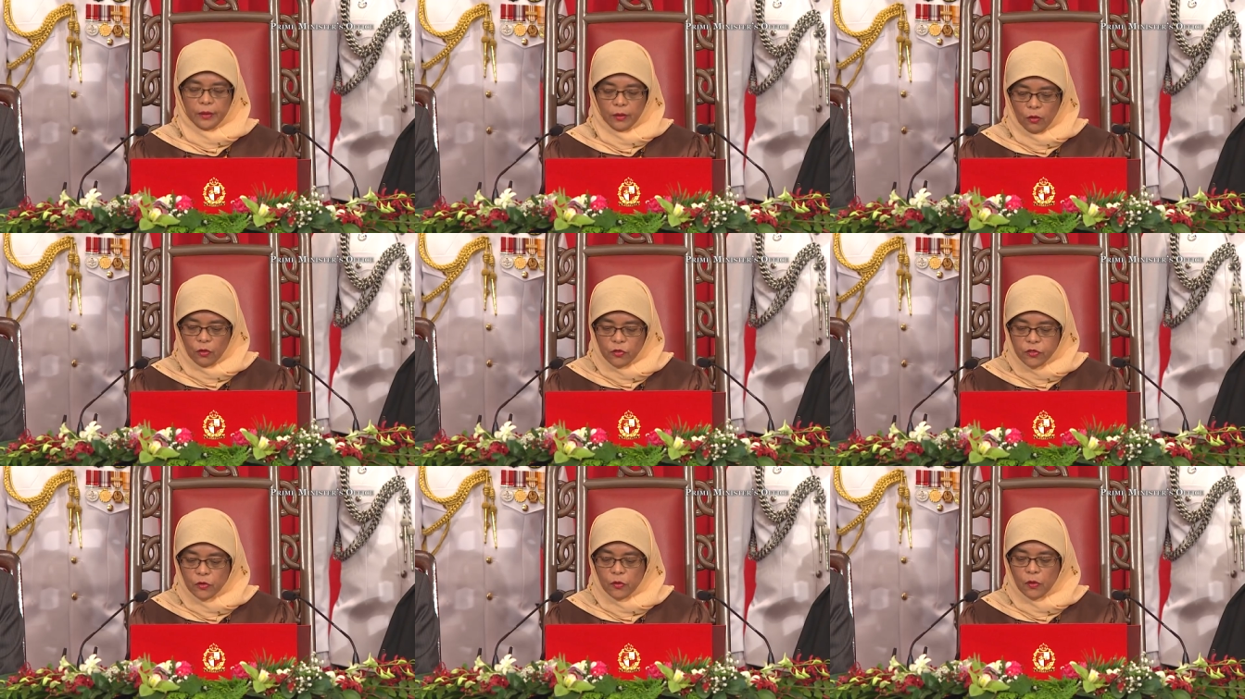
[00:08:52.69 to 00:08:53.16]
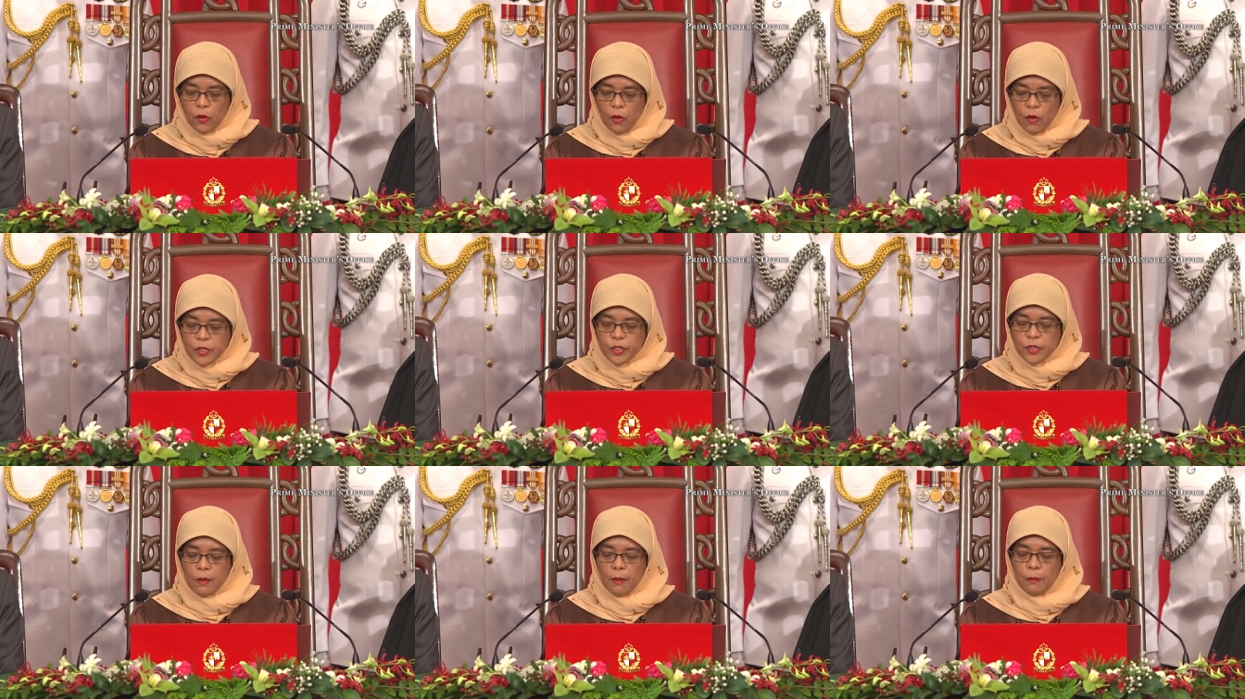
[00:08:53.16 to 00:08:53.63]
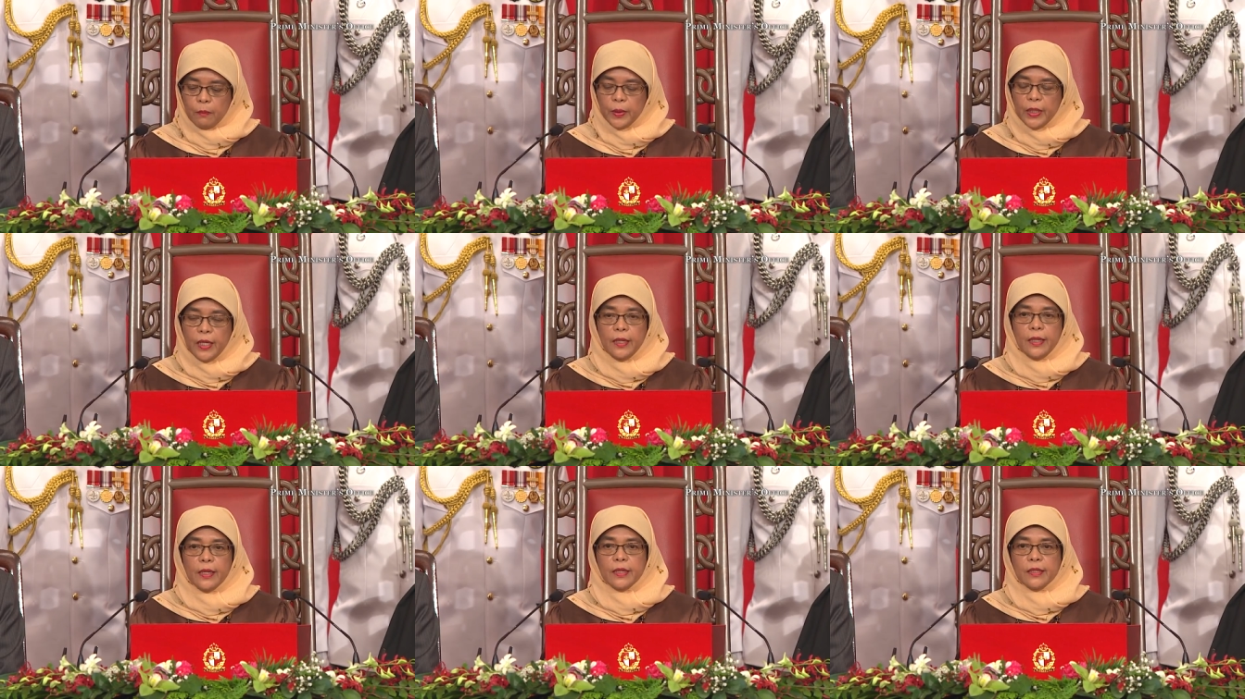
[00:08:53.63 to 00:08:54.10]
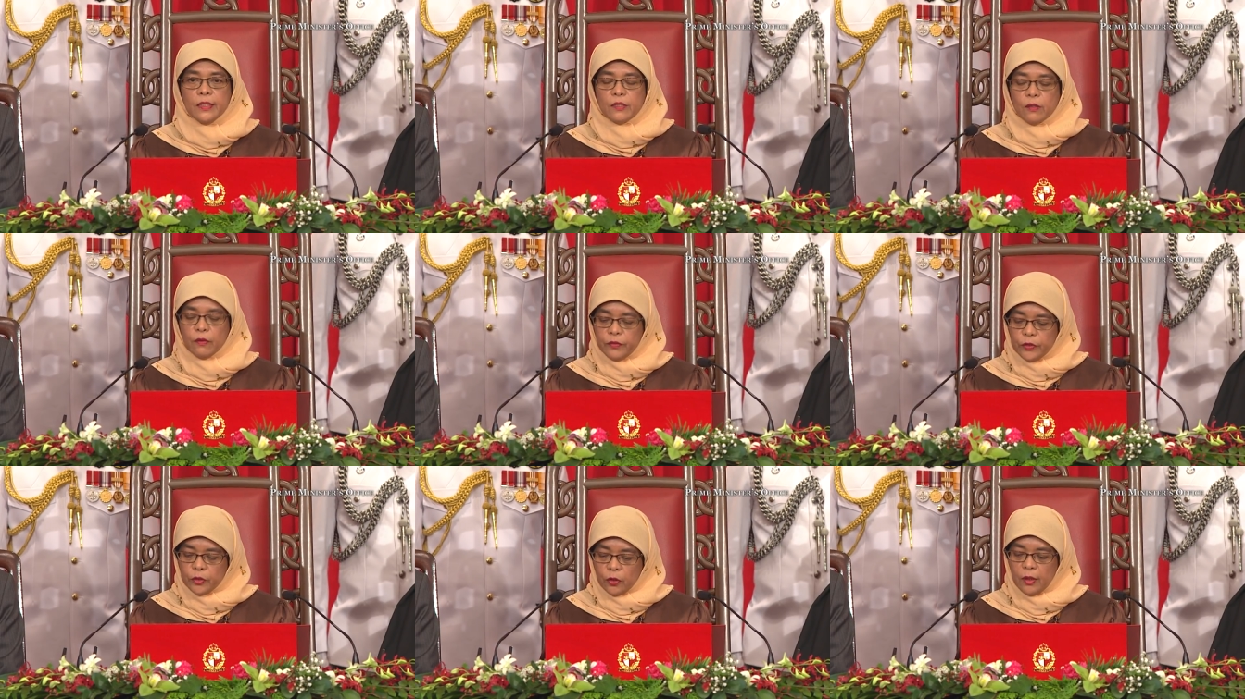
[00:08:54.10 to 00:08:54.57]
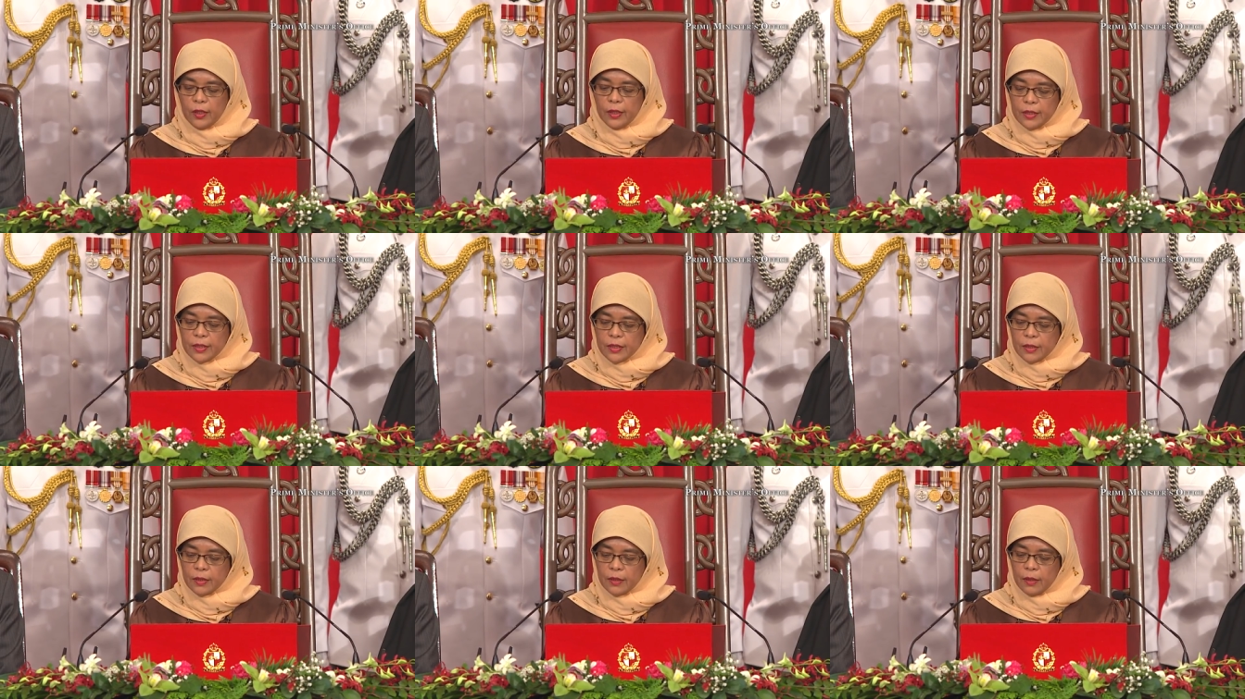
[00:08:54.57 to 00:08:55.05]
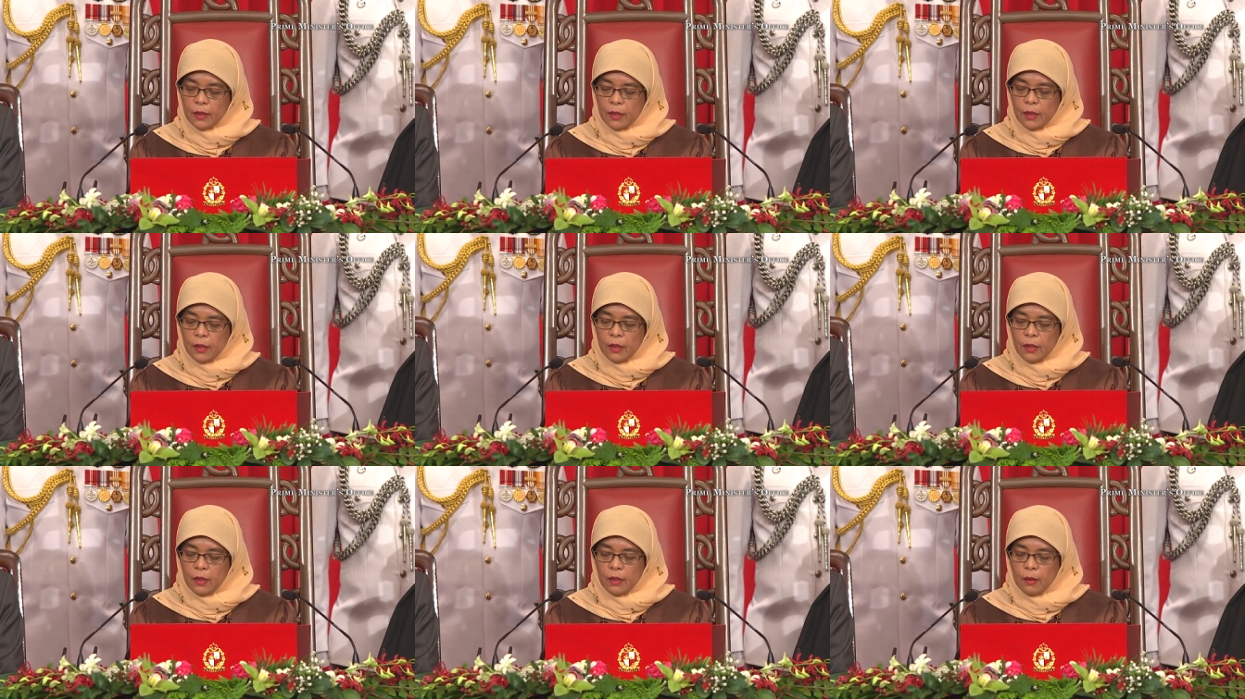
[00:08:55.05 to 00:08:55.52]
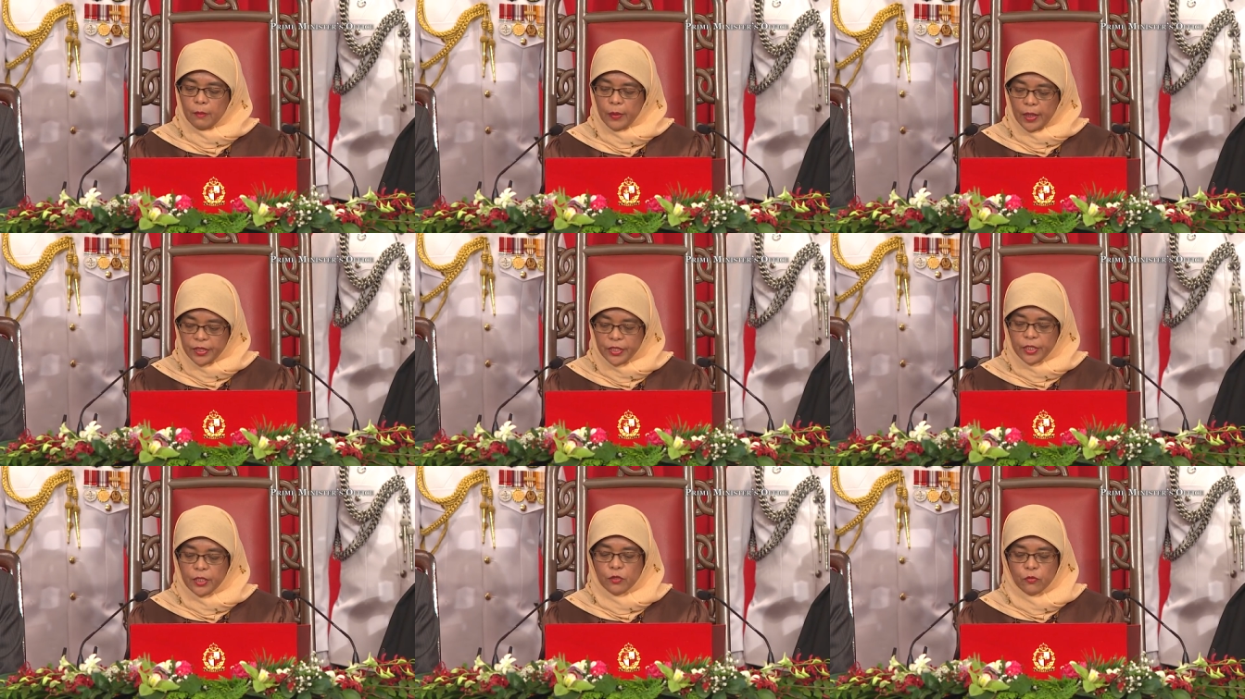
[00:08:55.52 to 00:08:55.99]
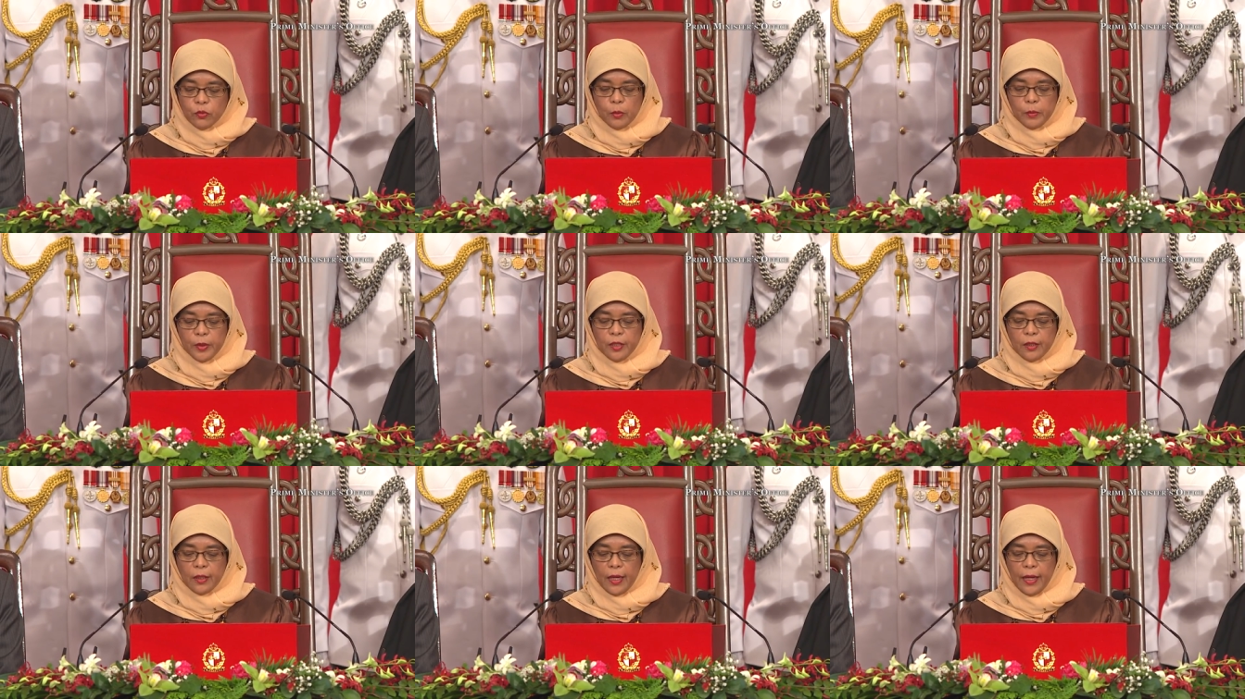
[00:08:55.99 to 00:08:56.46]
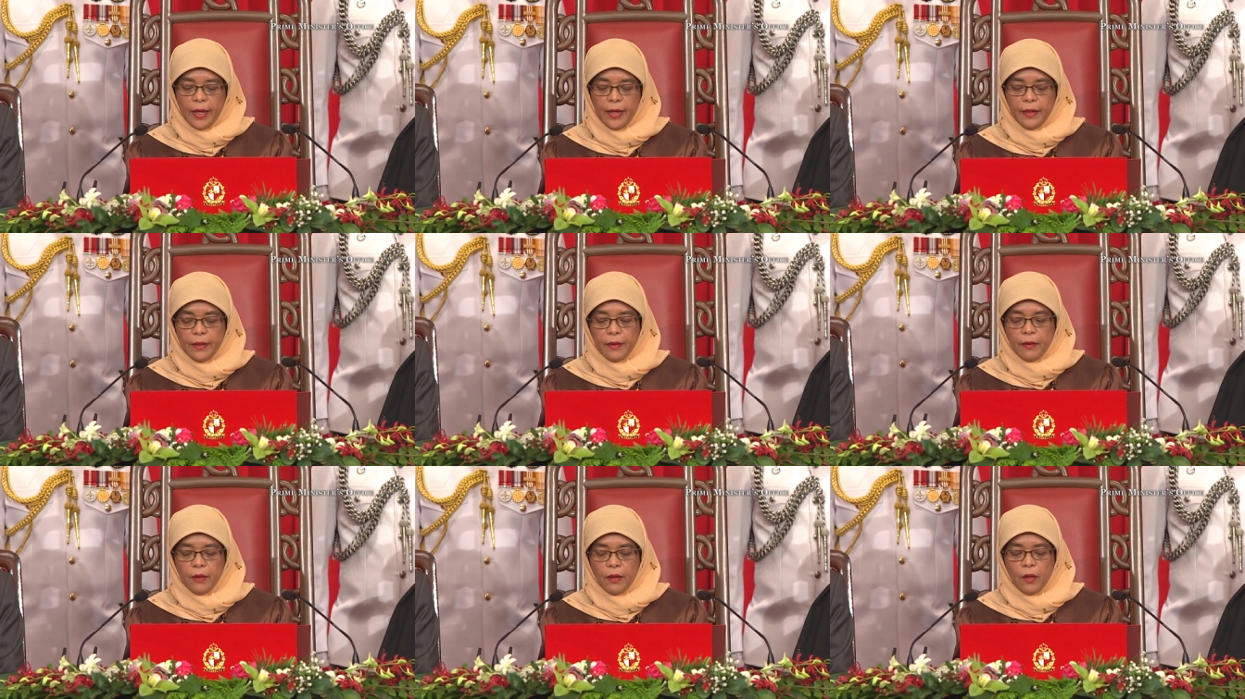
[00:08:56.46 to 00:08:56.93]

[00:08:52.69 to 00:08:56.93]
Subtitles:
they also cost billions of dollars. Budgets will be tight.